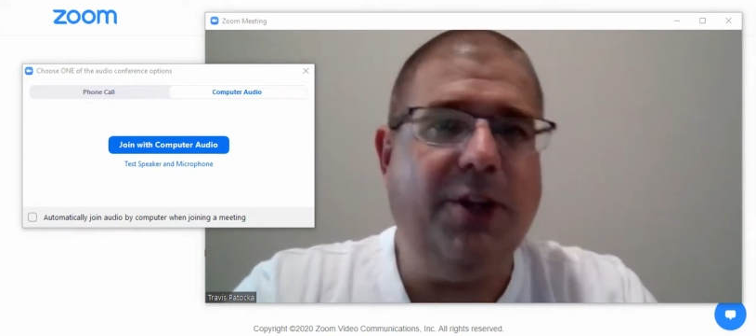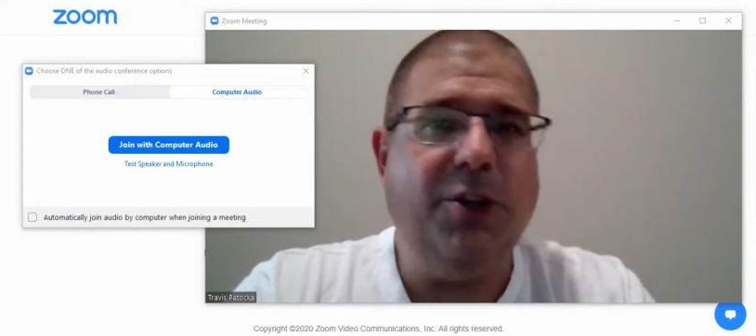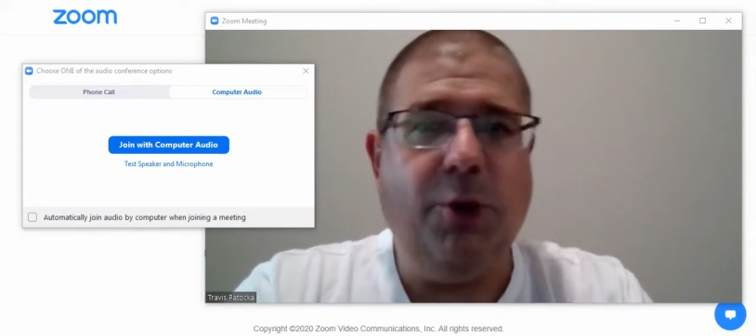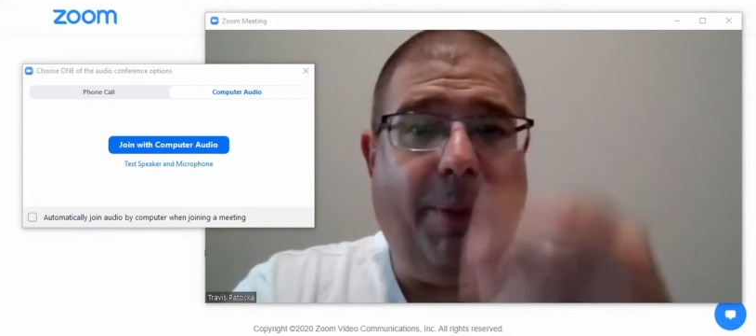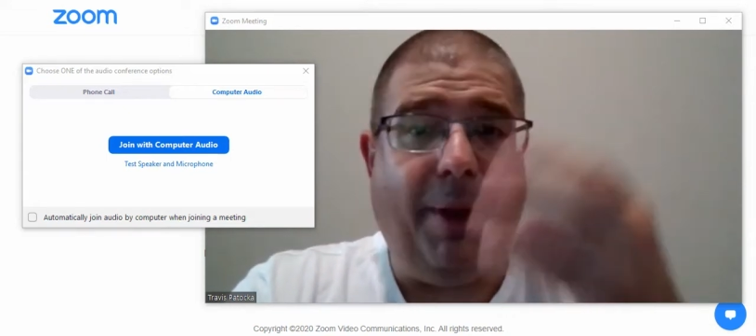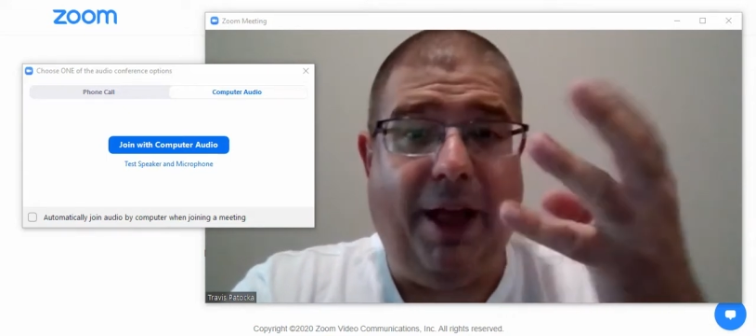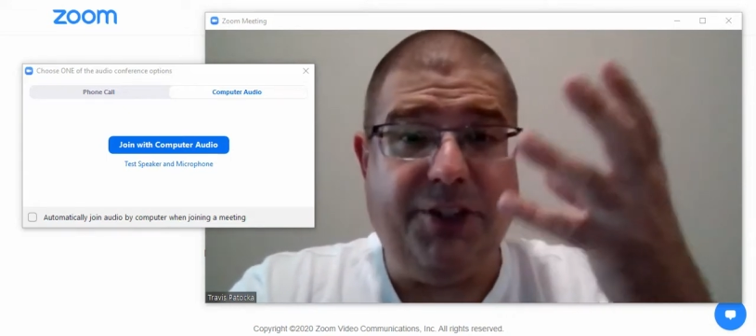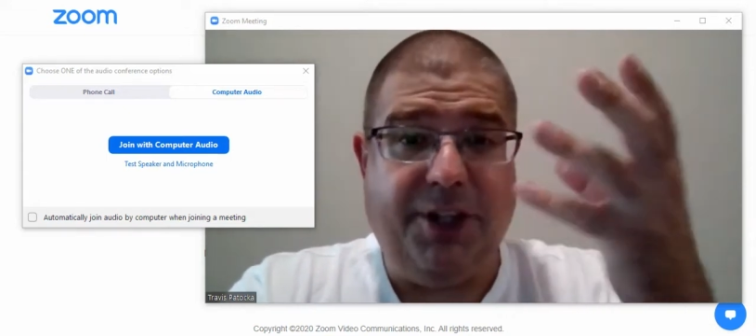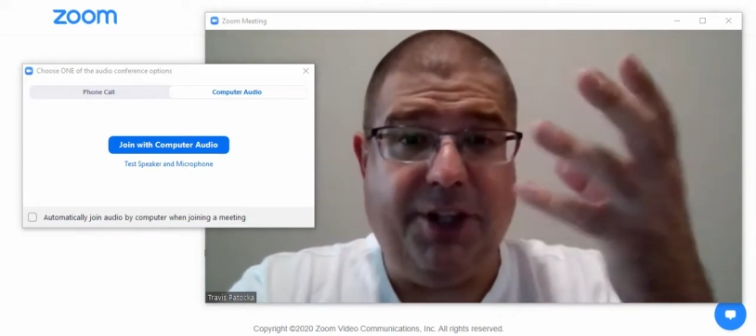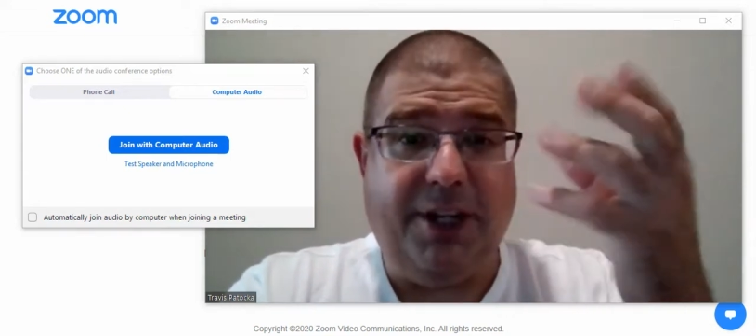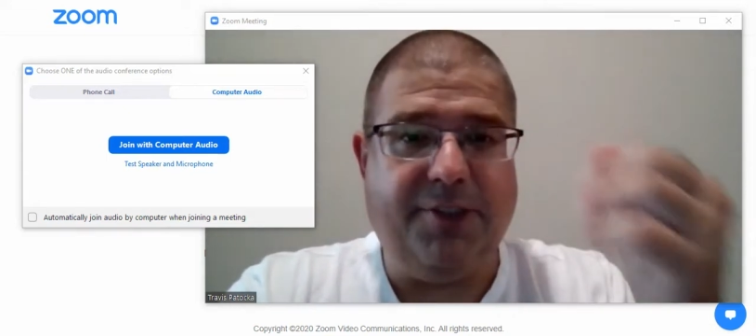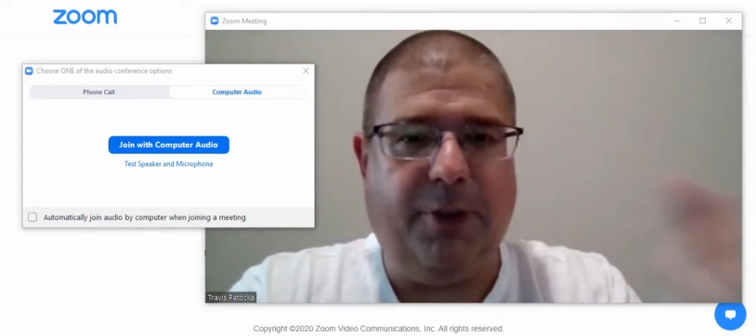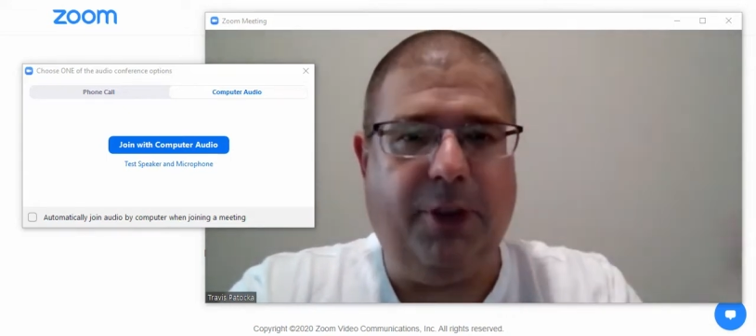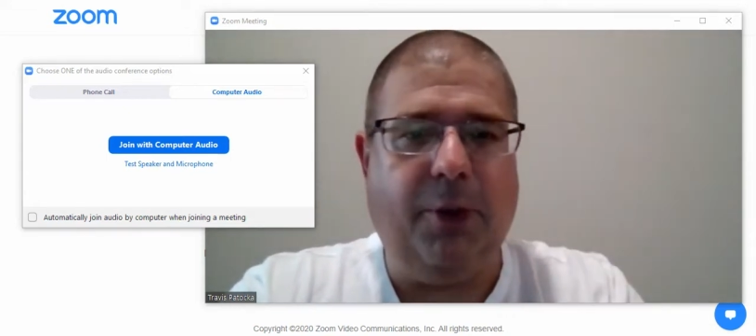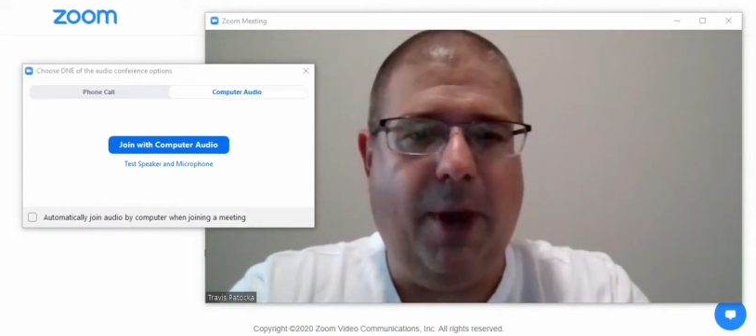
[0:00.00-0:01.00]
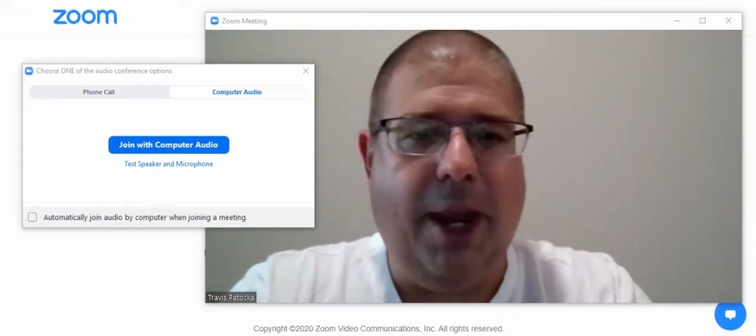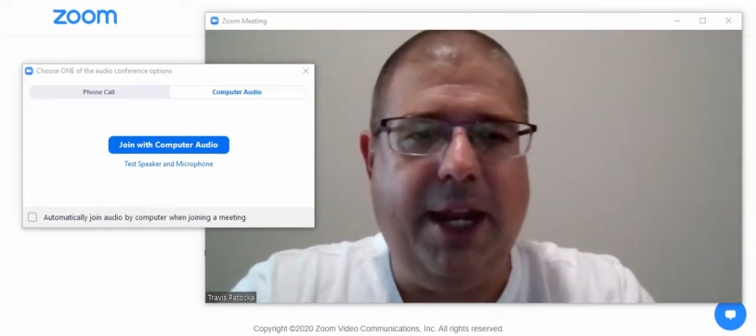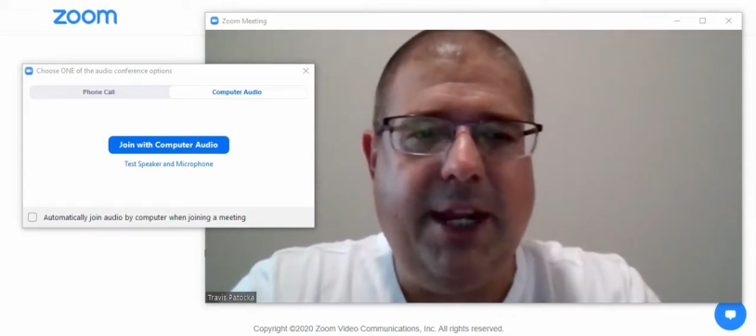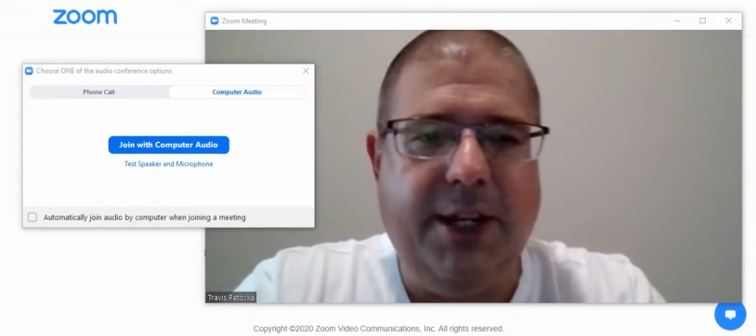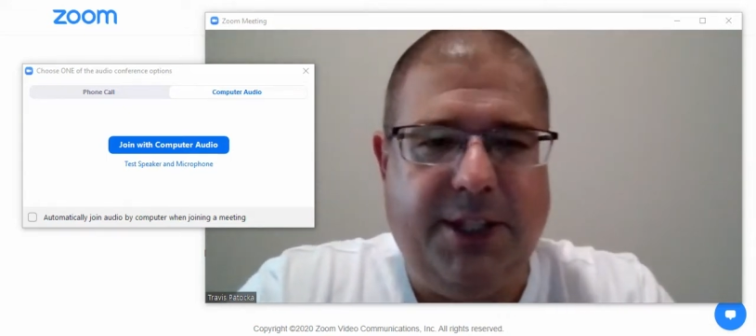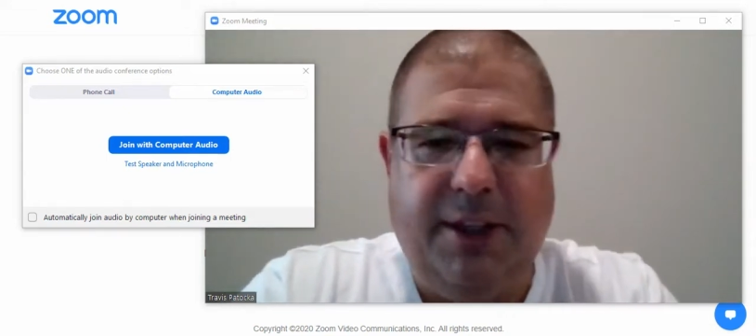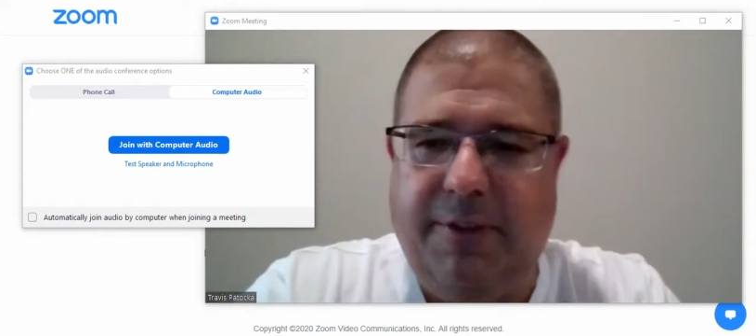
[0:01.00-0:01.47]
I do apologize for the
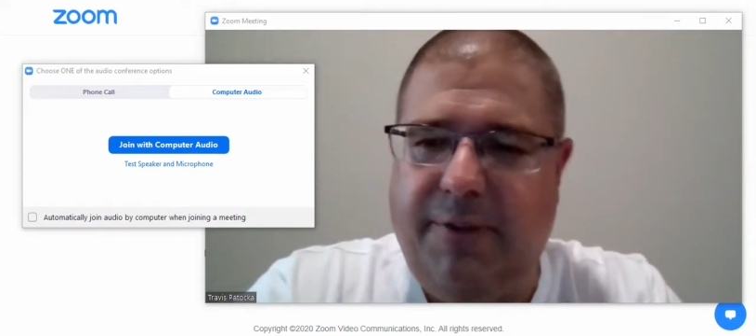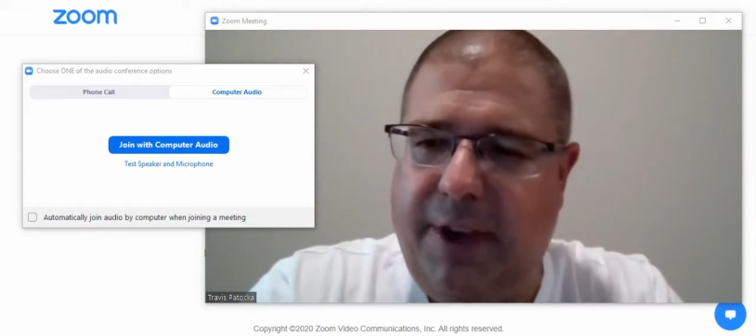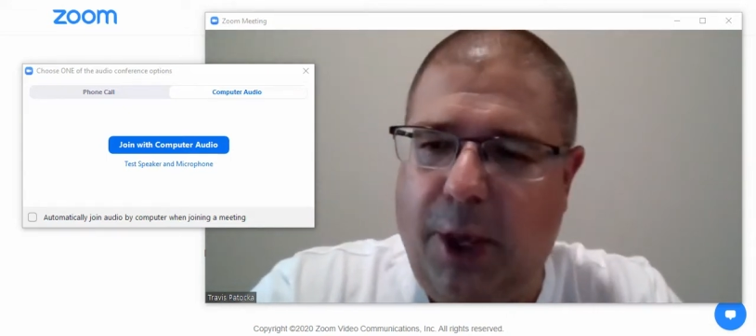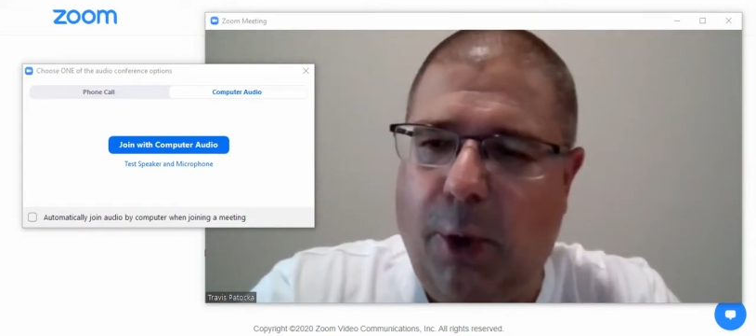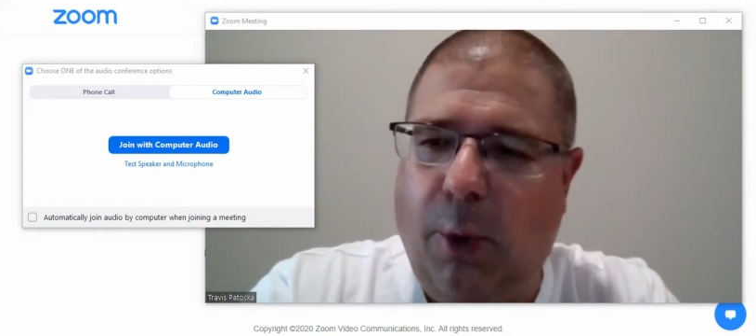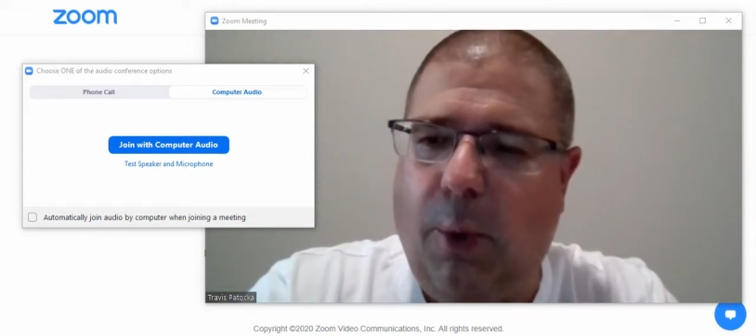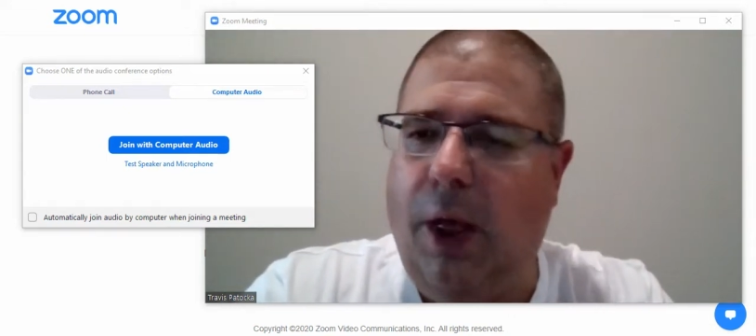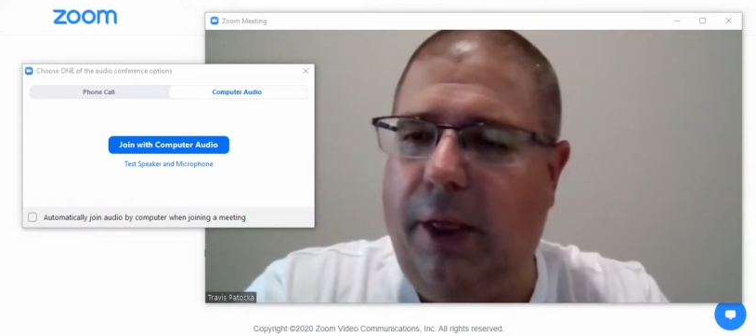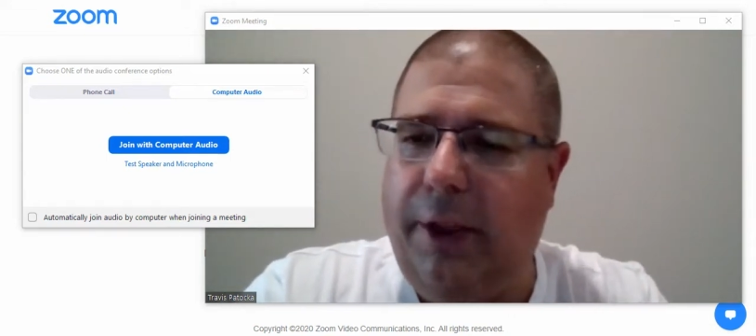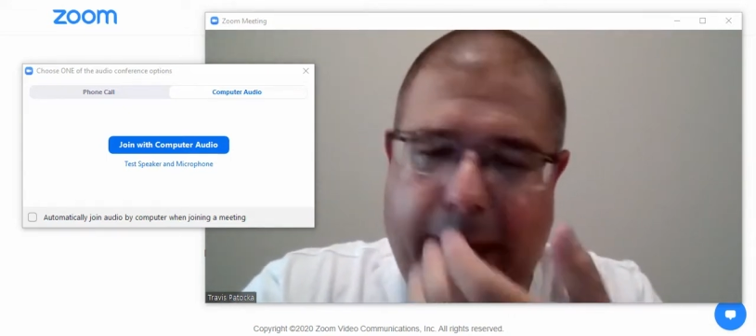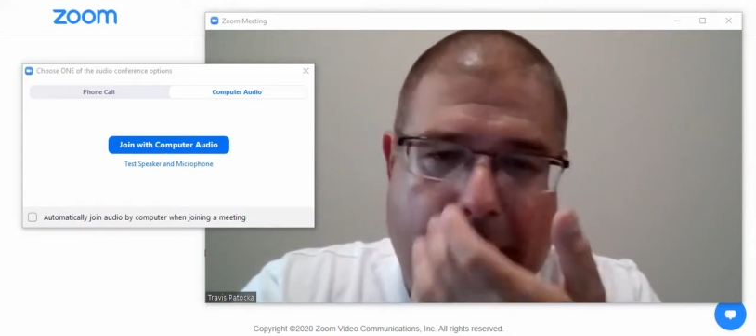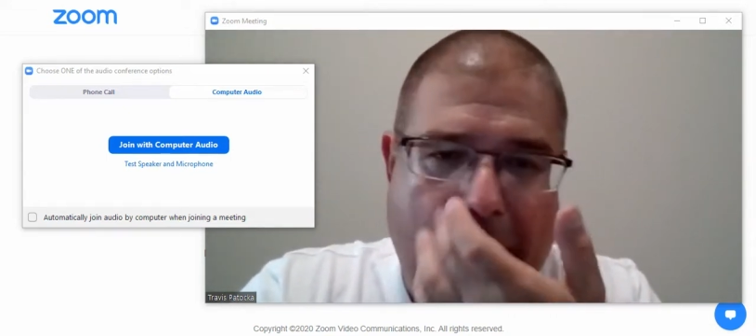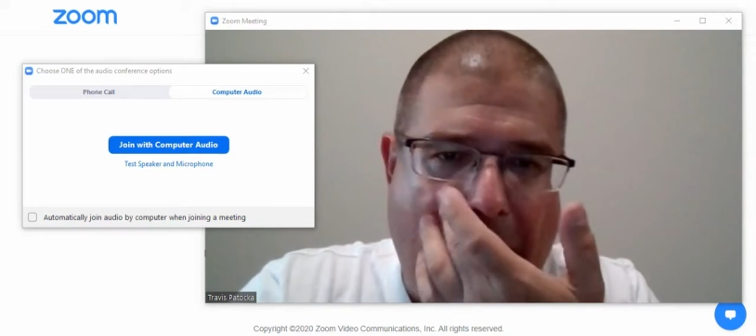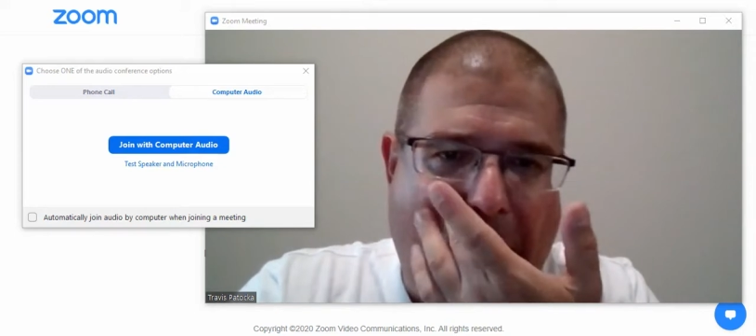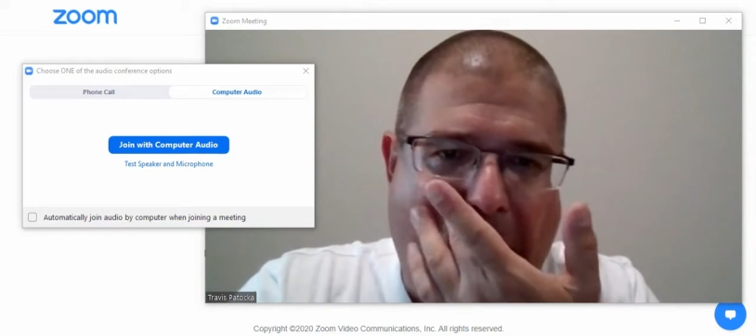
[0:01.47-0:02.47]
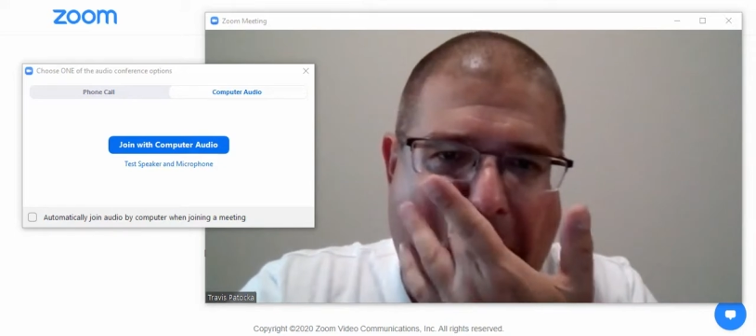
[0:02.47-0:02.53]
graininess of the video quality.